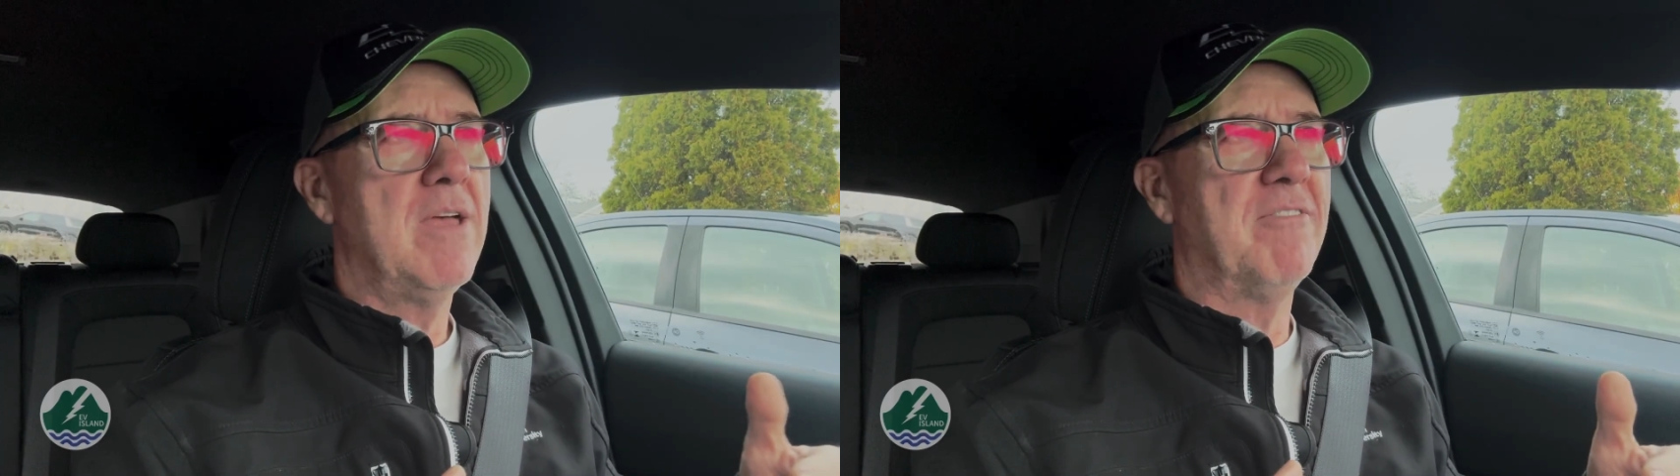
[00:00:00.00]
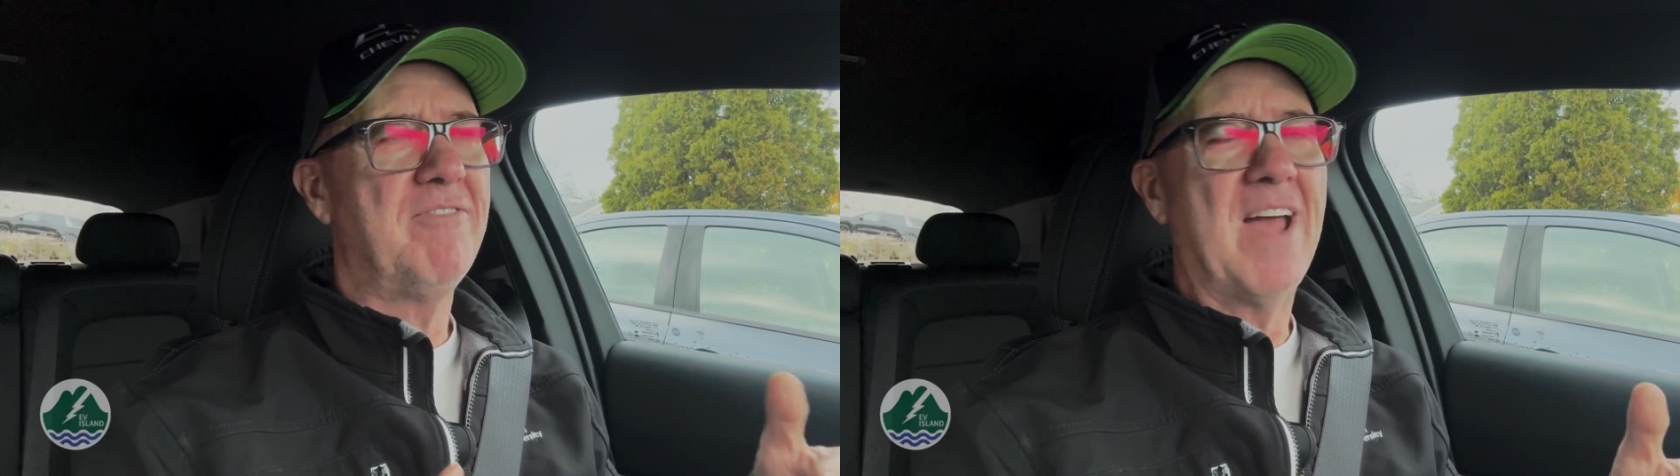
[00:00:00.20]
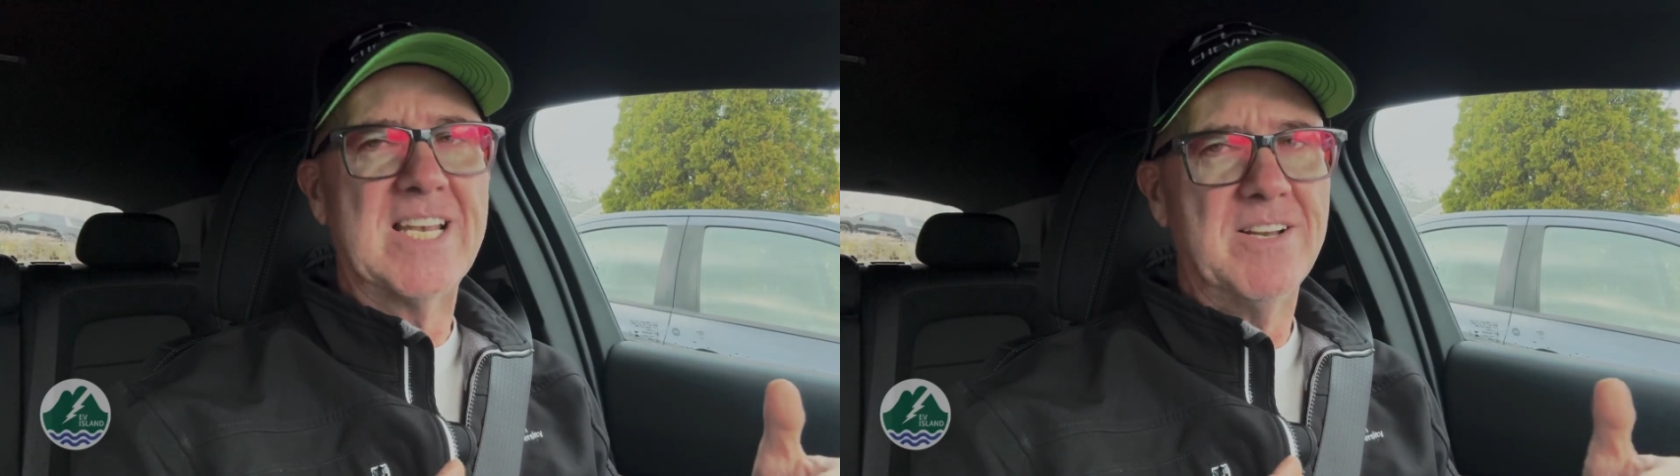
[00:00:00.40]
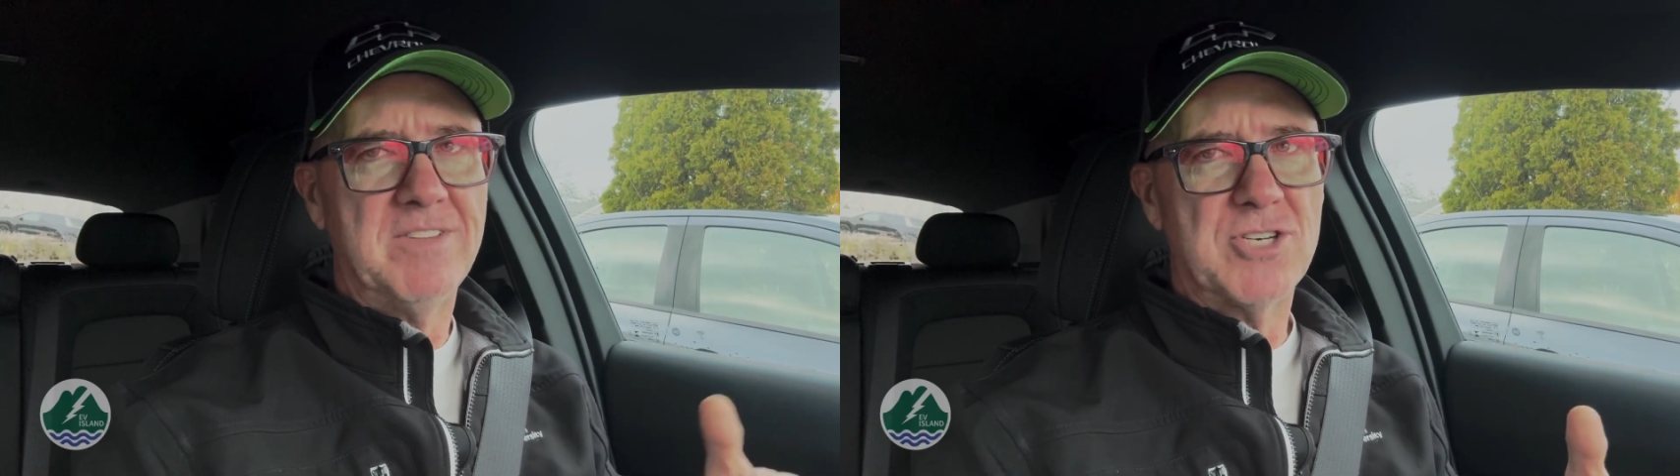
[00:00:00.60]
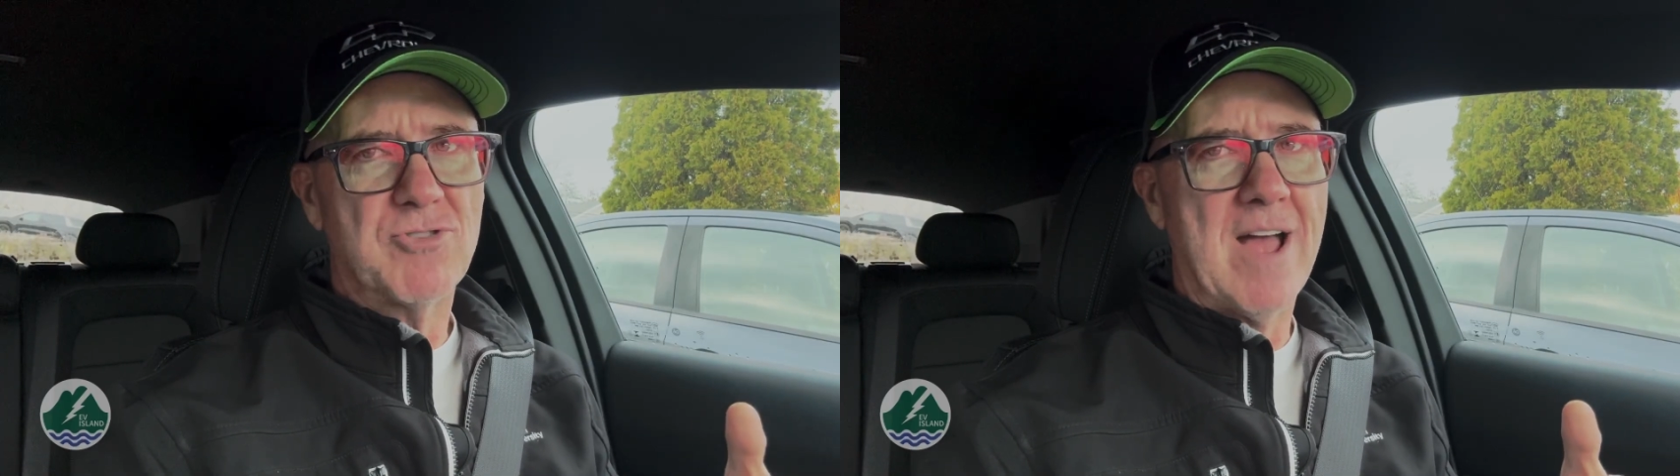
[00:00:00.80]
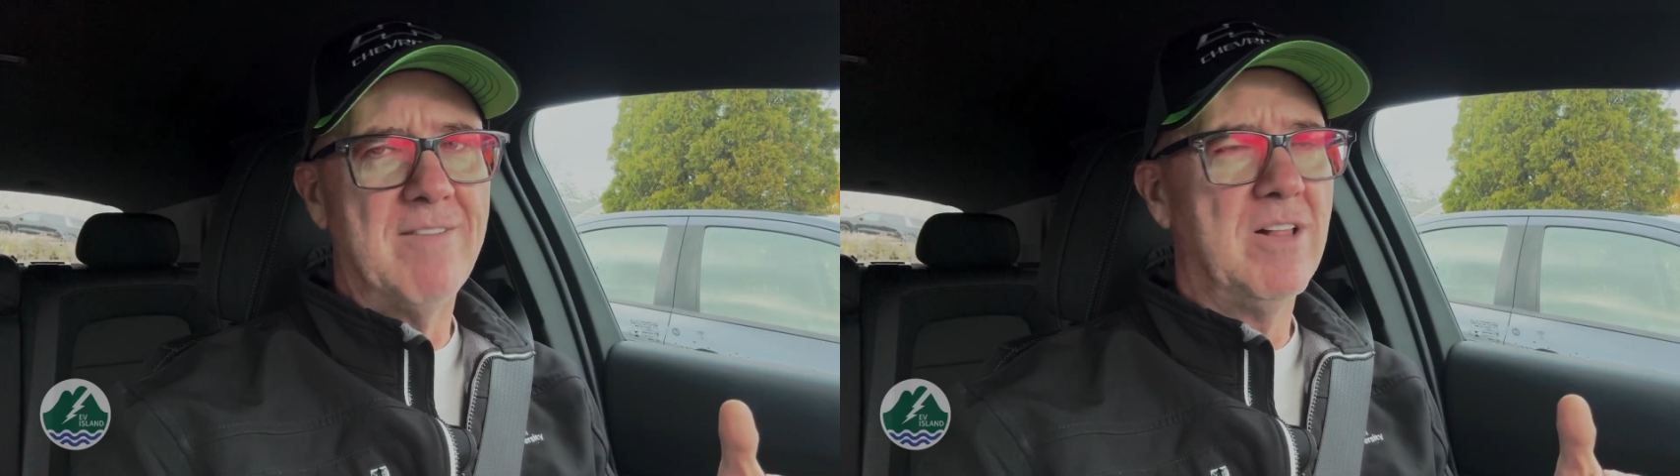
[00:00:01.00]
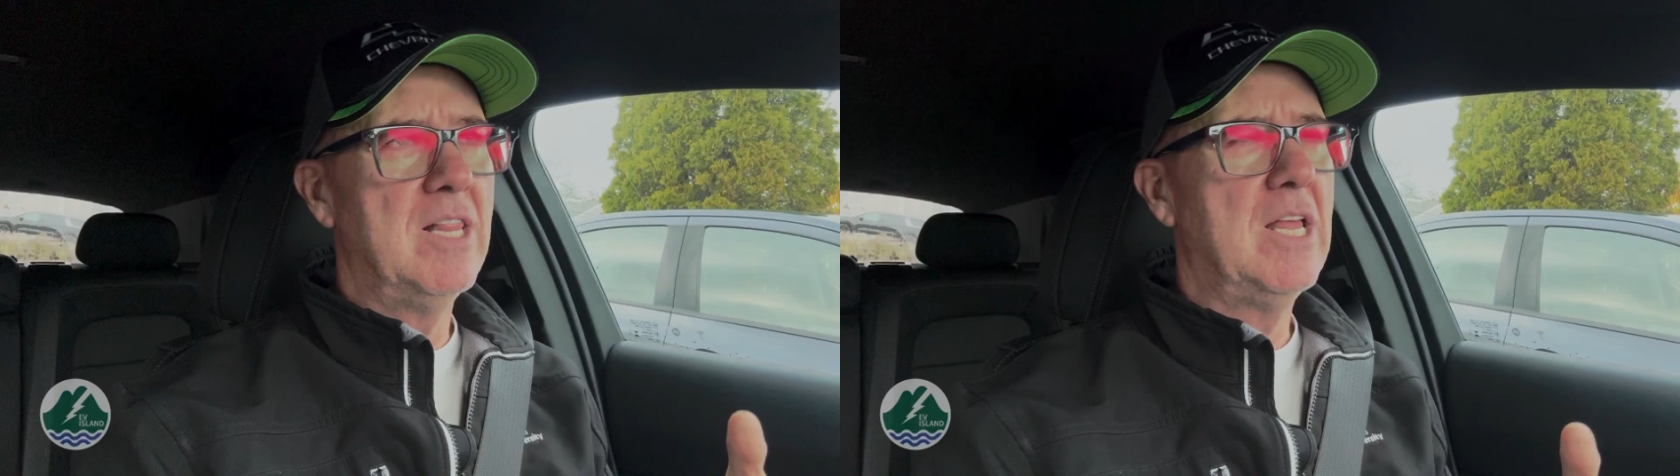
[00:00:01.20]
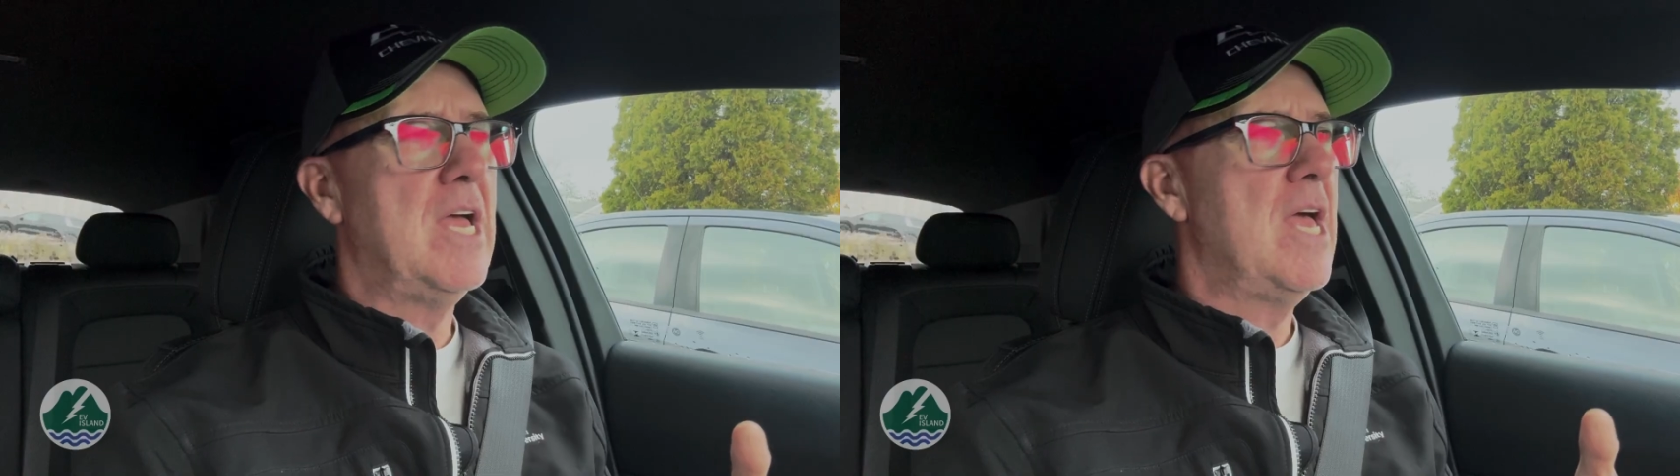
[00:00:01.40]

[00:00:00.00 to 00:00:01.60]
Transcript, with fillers: effectively travel,